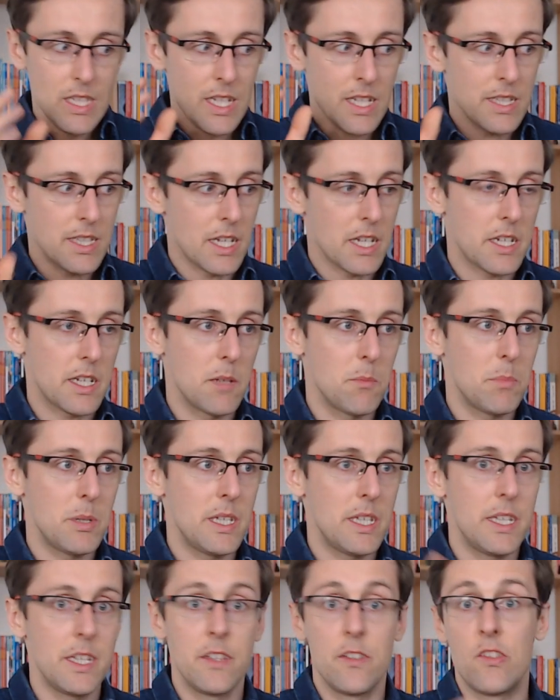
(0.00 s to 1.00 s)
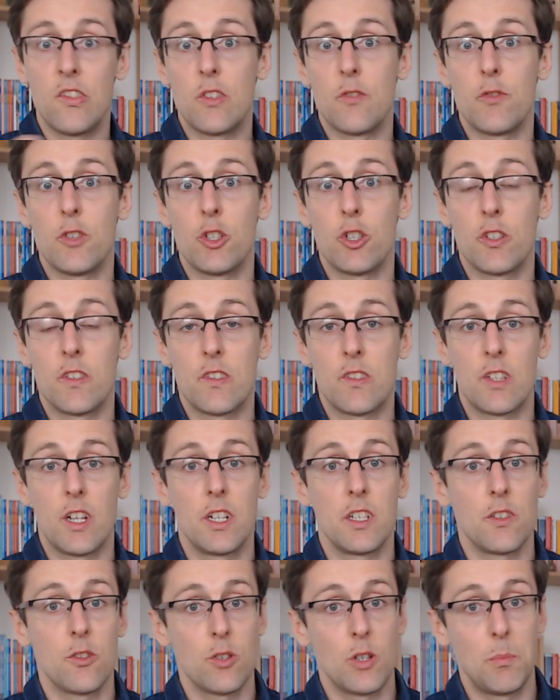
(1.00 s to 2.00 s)
There can be insufficient
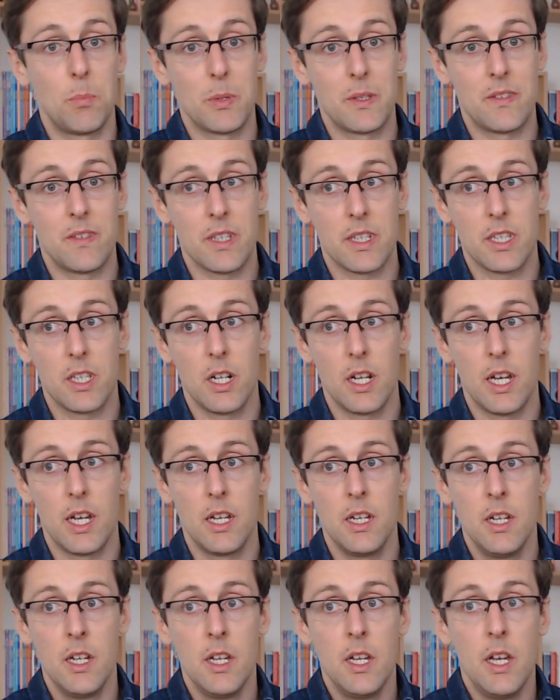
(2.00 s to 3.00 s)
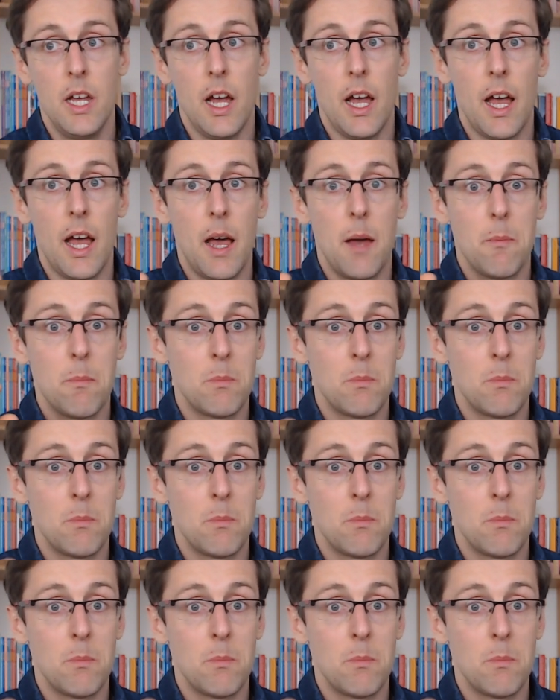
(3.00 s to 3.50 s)
studies on a particular uh,